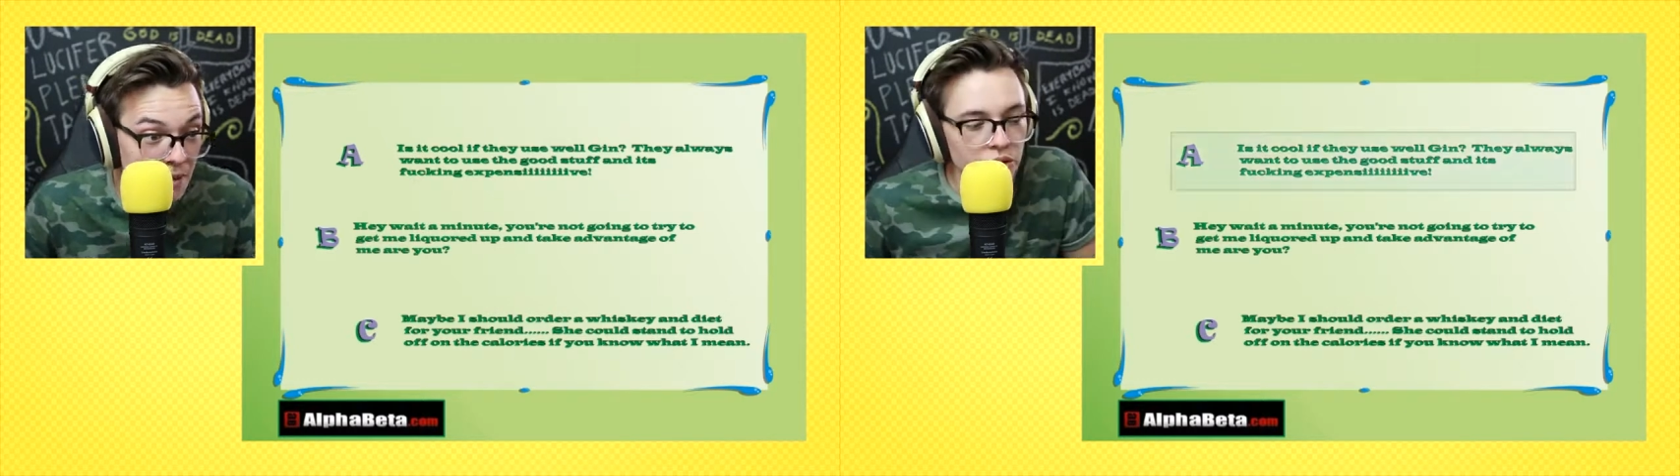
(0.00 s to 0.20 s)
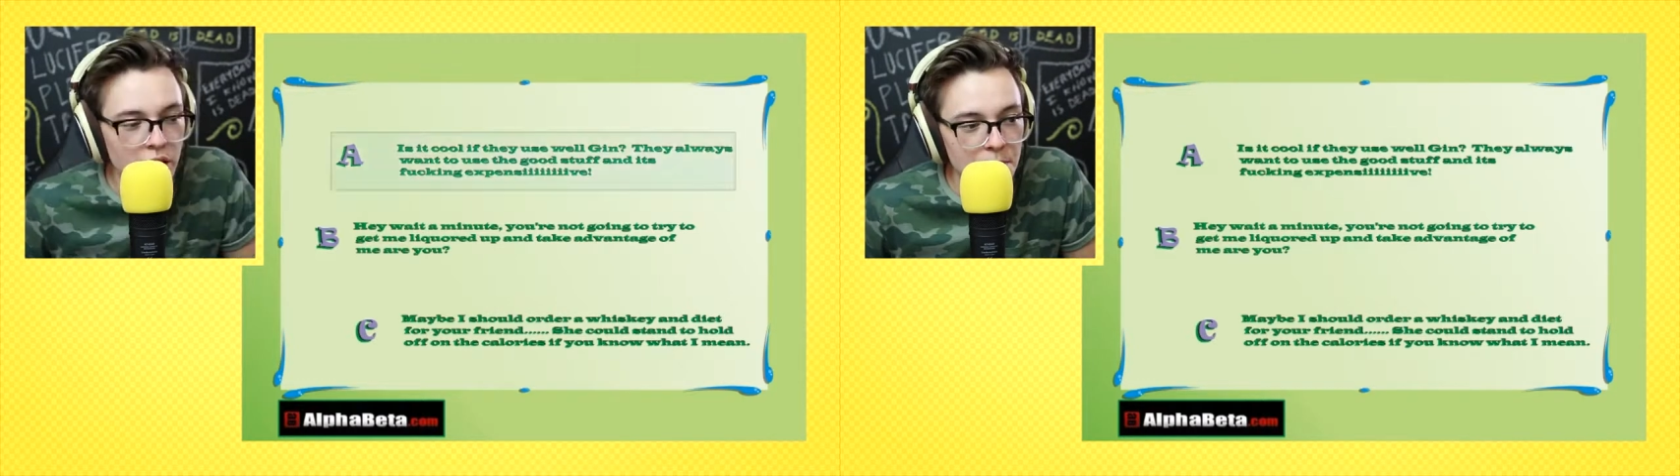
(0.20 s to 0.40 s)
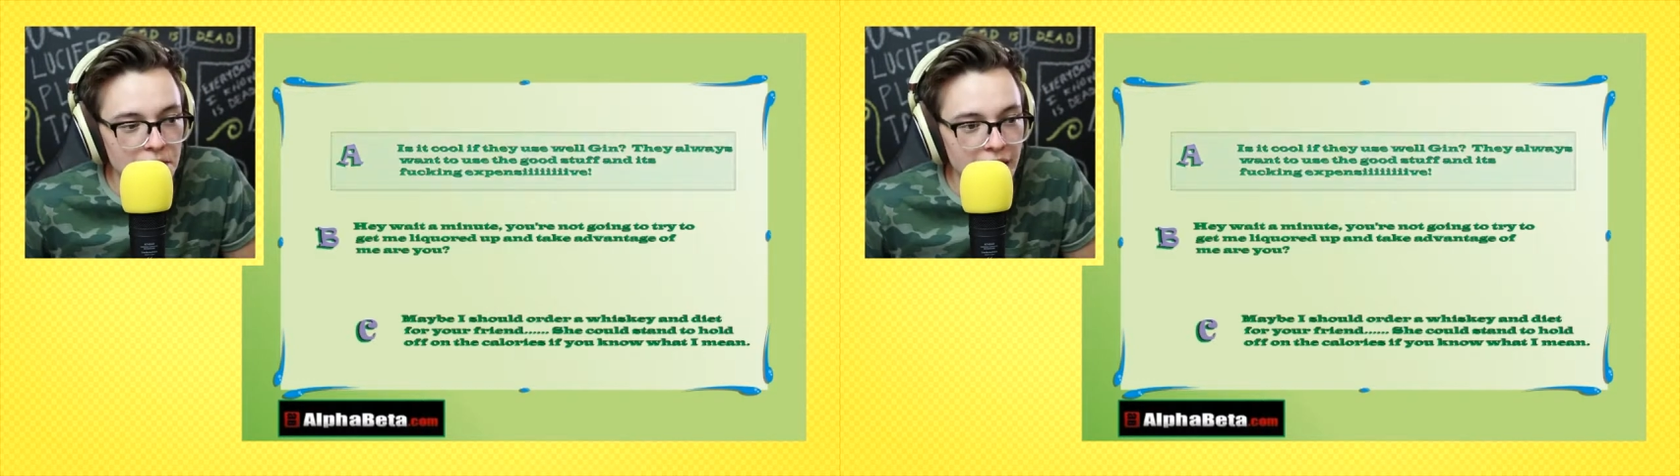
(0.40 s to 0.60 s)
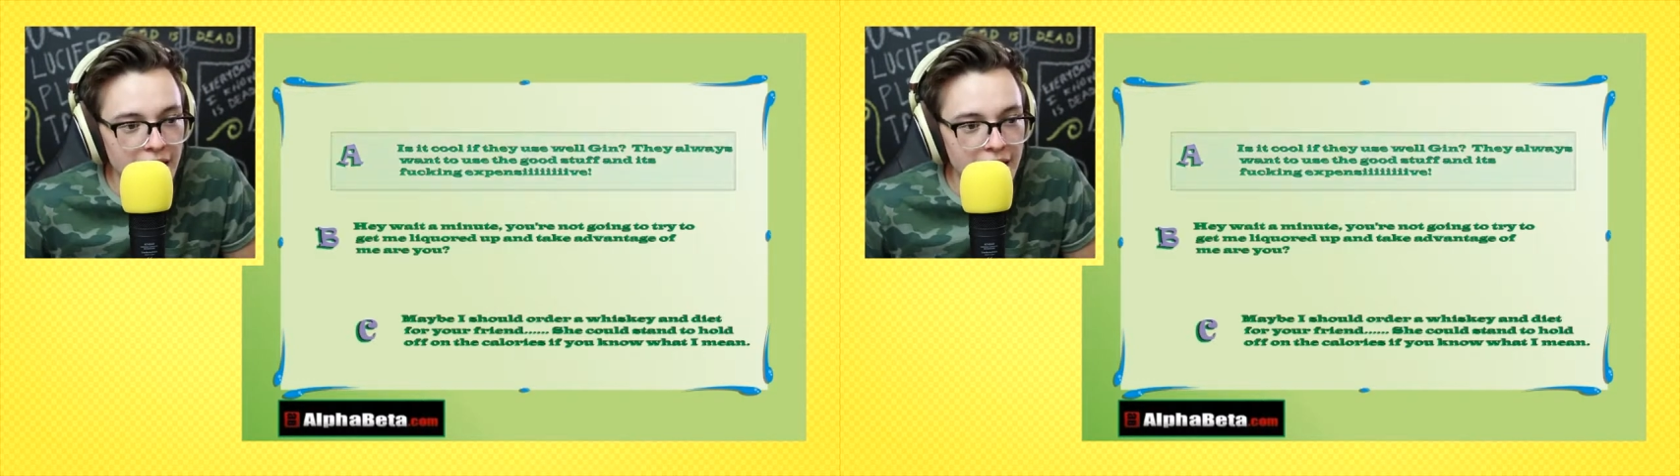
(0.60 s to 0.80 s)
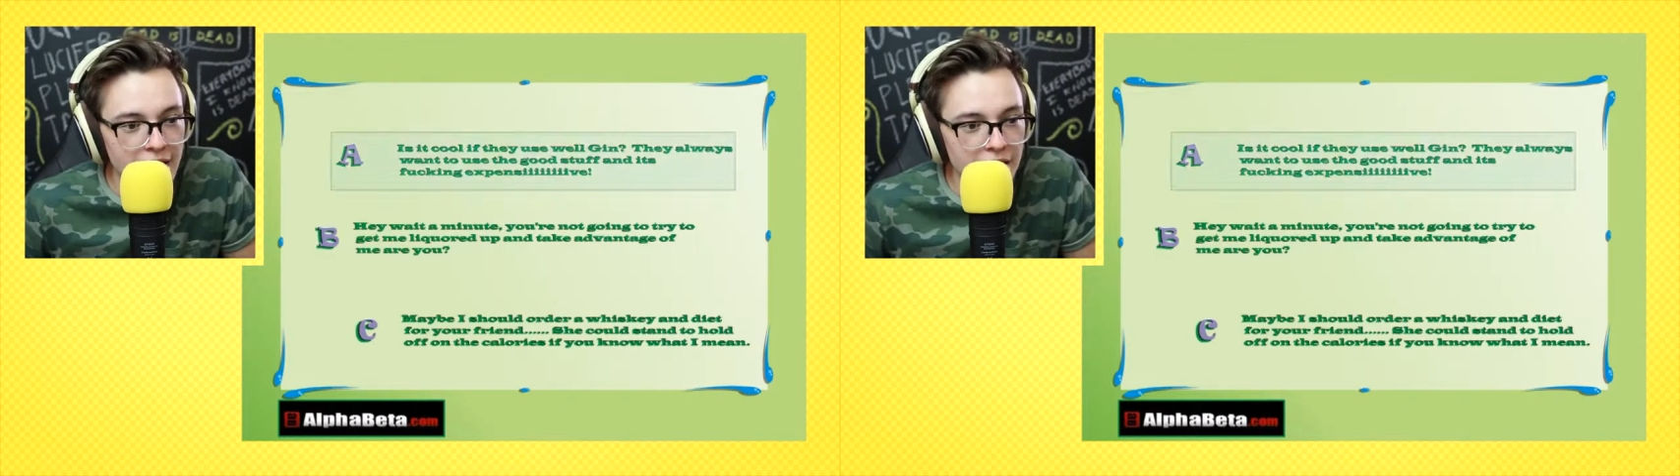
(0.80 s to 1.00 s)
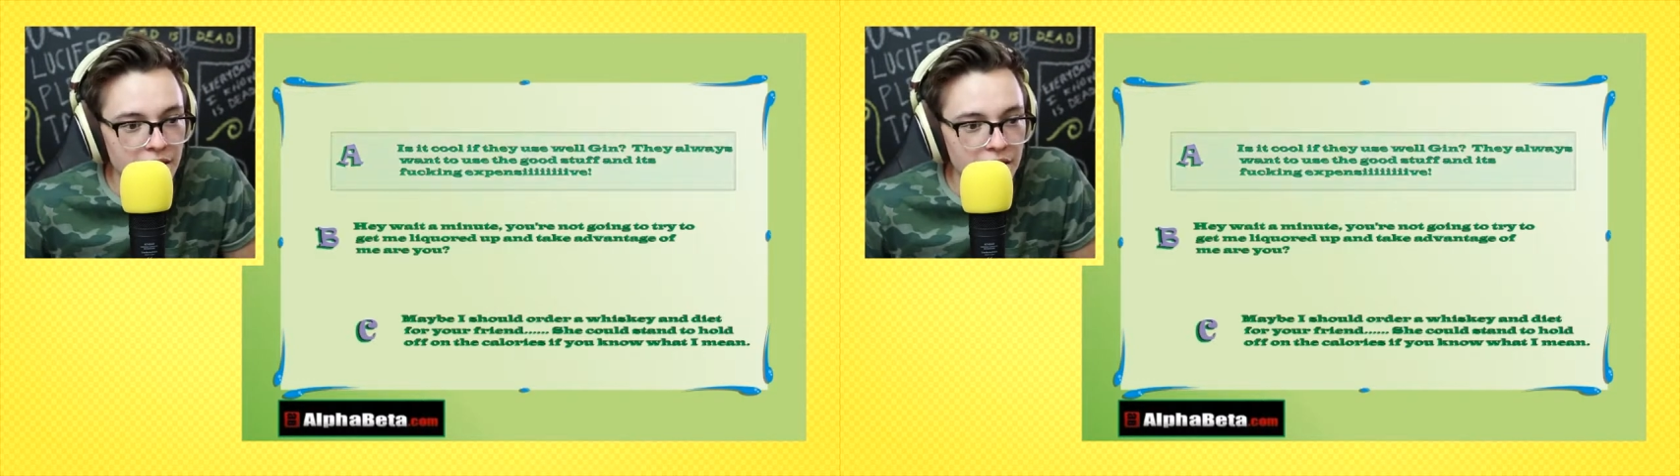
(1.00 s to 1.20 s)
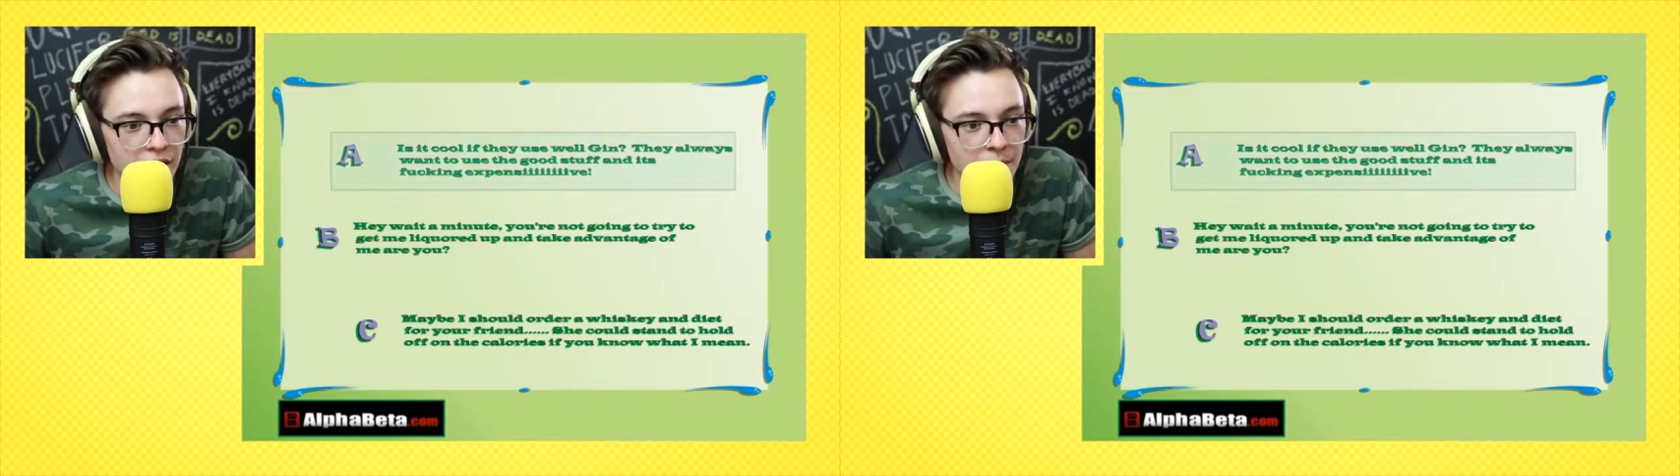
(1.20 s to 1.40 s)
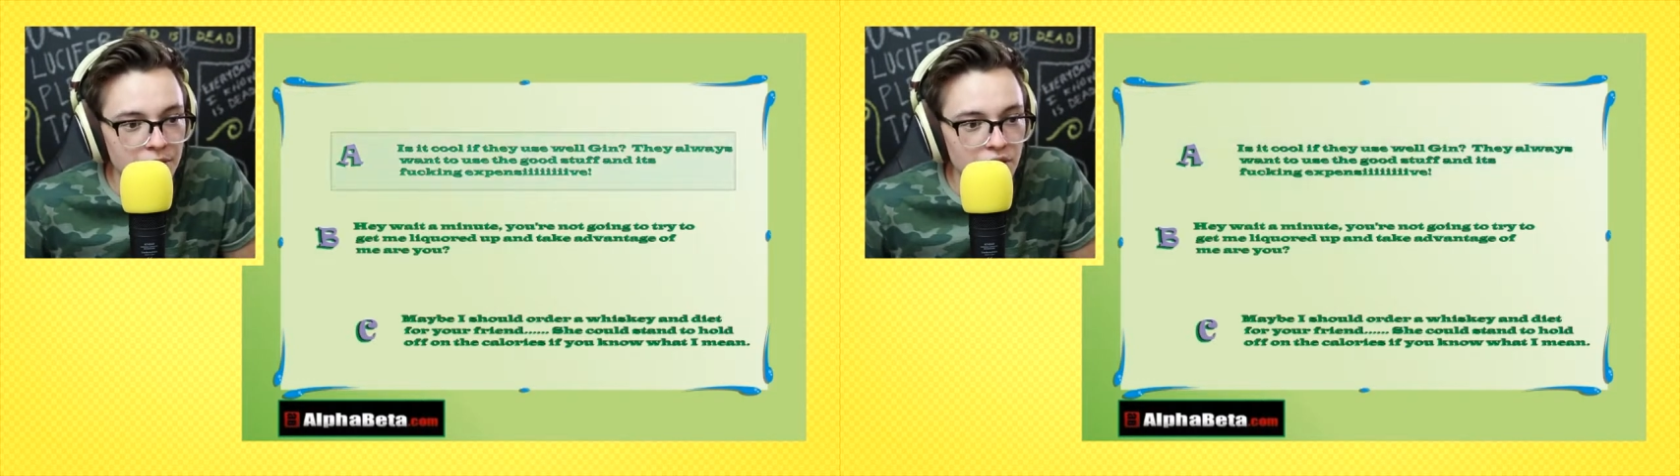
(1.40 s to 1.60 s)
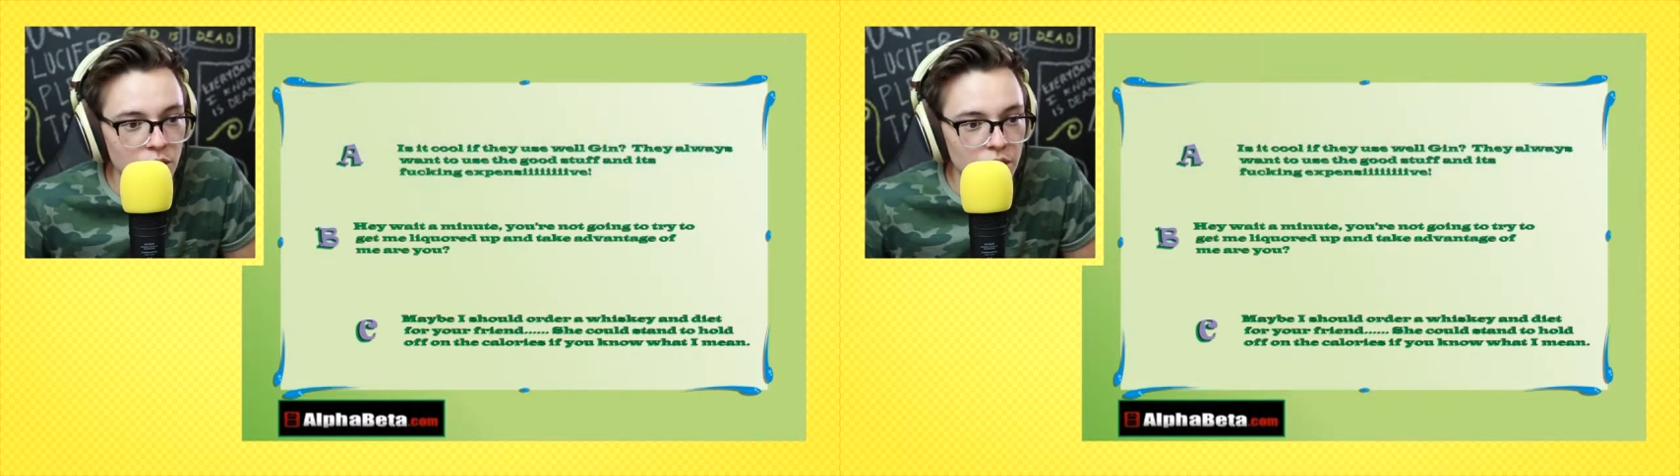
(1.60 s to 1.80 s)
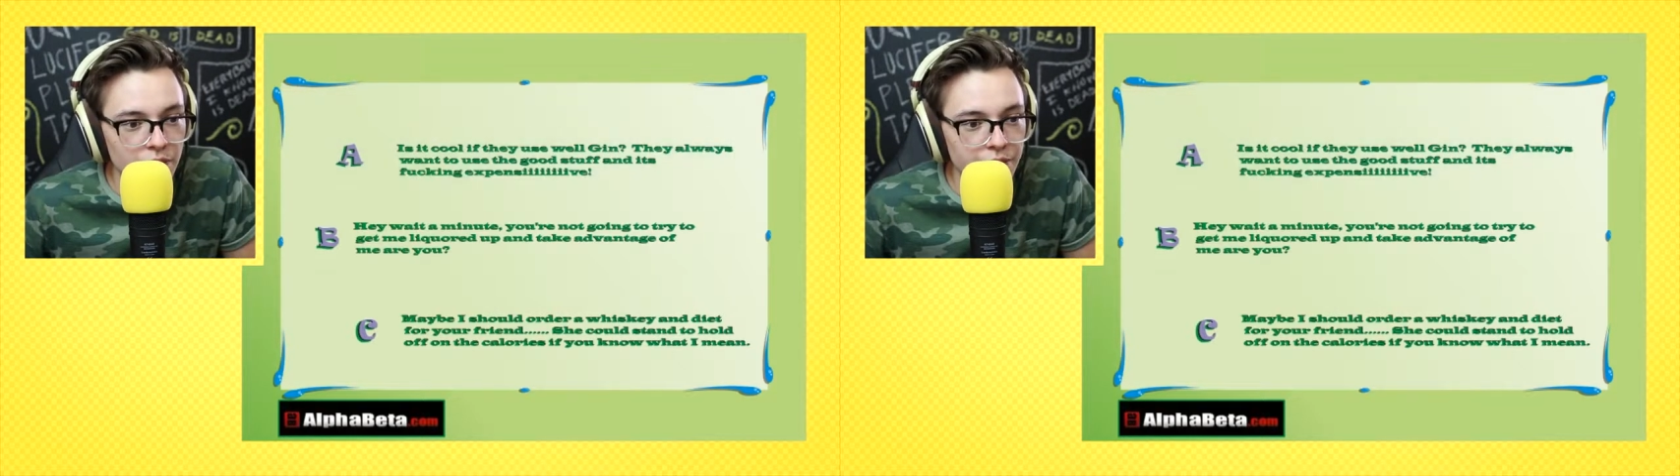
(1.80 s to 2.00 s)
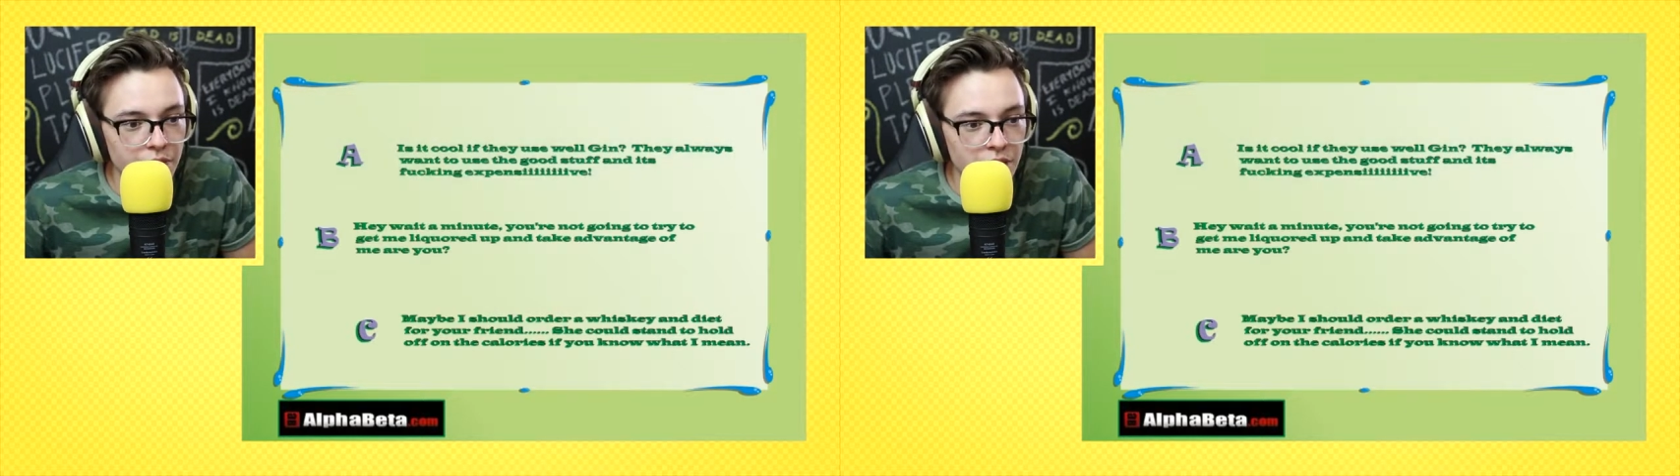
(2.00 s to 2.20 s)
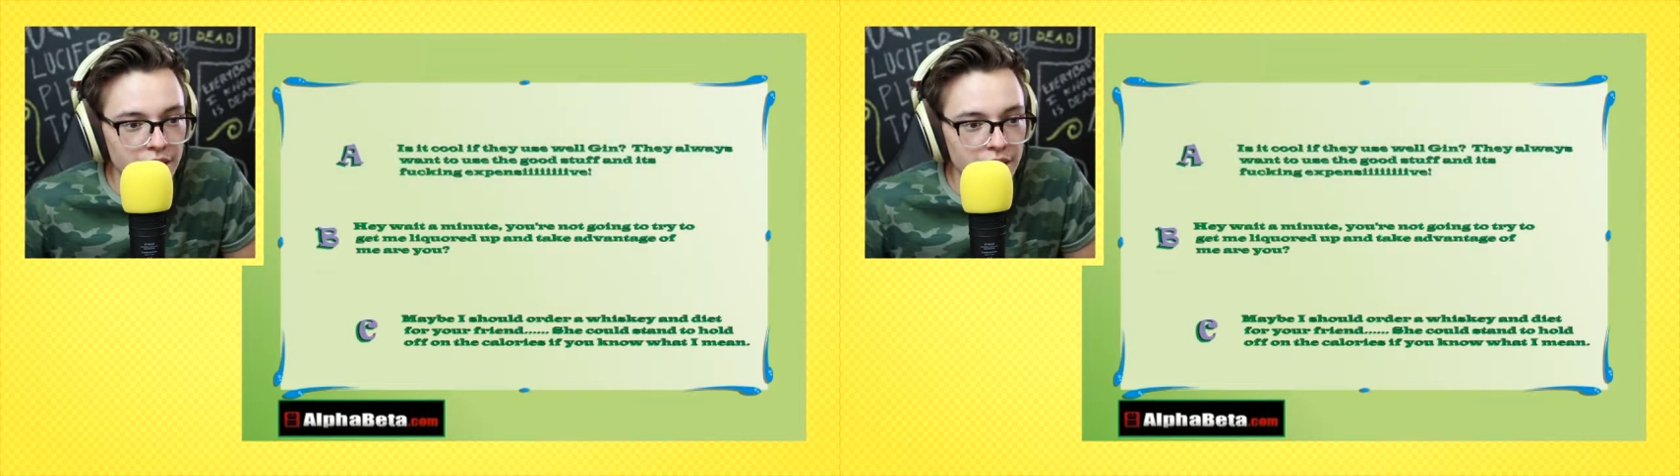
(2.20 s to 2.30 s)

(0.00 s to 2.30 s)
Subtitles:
So option A, I'm sort of